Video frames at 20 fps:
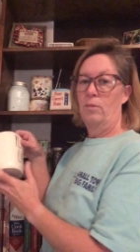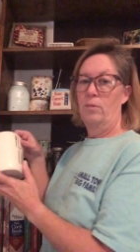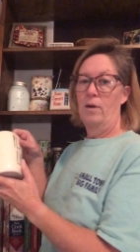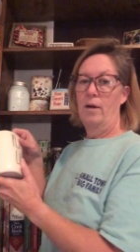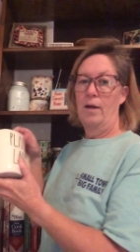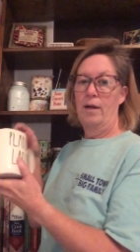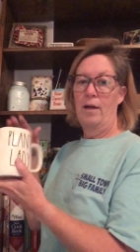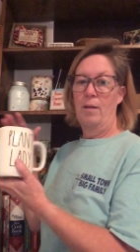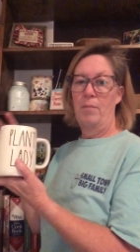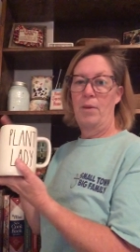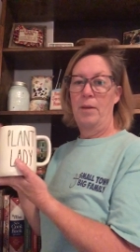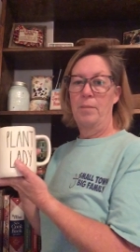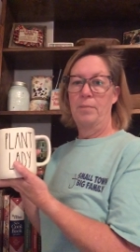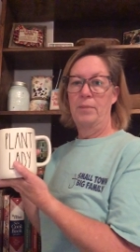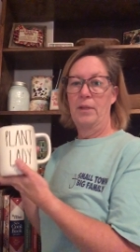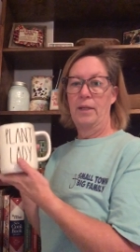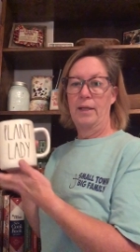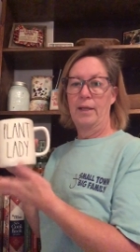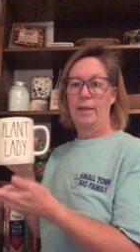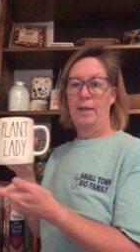where I got my
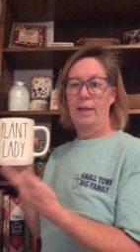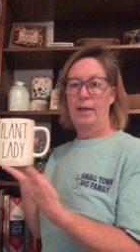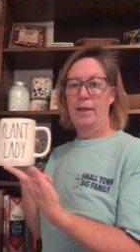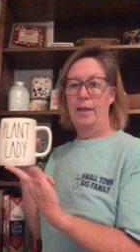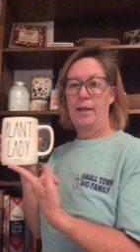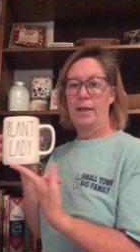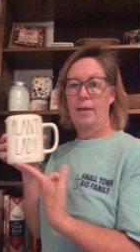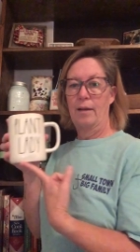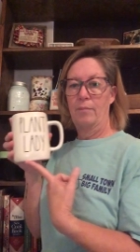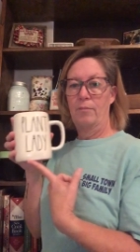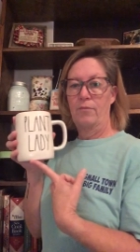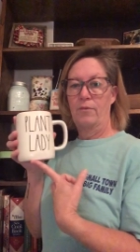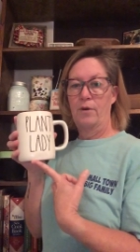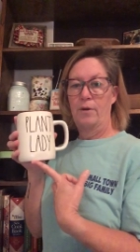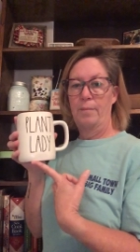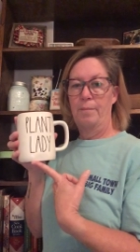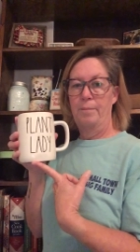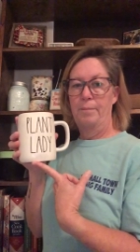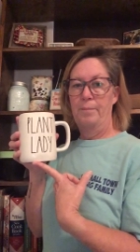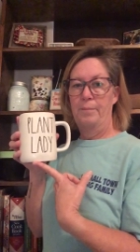plant lady cup
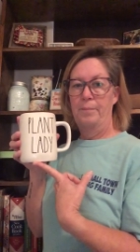from,